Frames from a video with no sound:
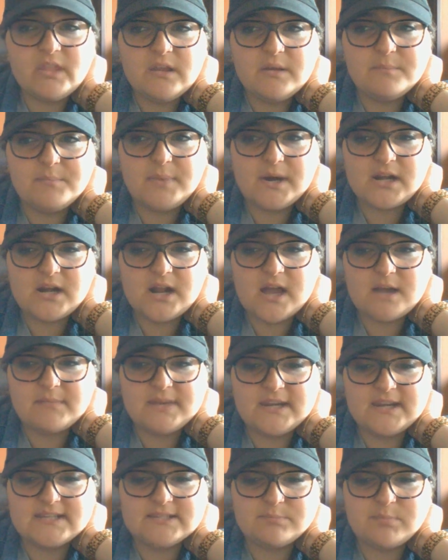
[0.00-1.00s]
But
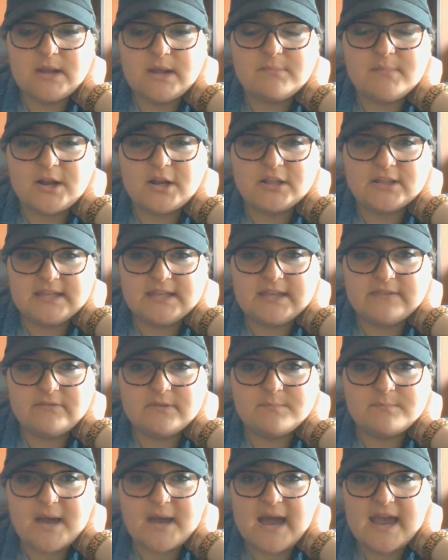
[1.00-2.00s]
it is primarily
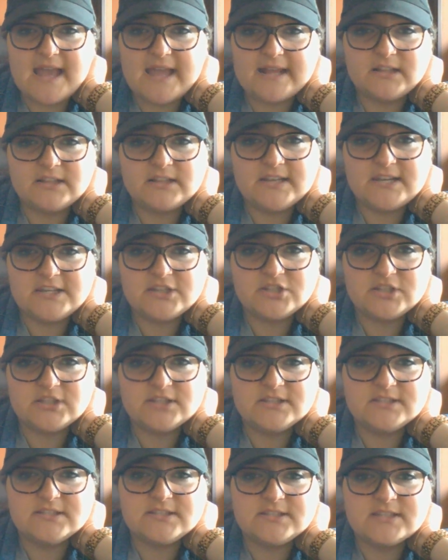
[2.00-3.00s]
given by
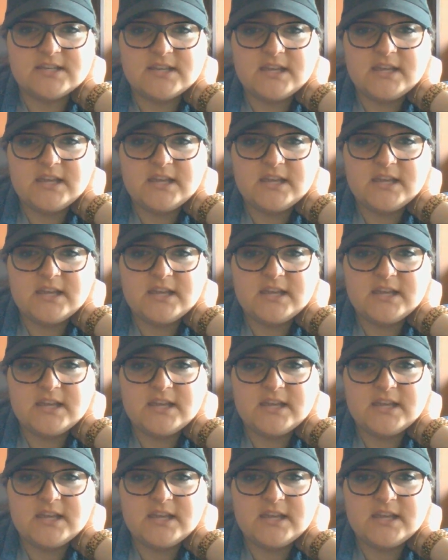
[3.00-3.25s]
clinicians